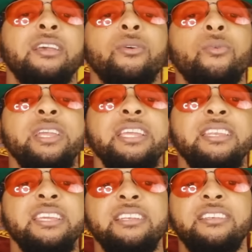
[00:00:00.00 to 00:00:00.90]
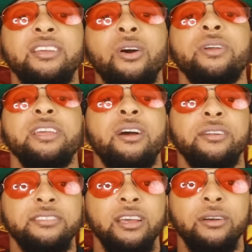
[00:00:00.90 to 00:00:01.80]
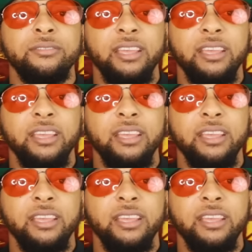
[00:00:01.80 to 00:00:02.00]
we need to go get ourselves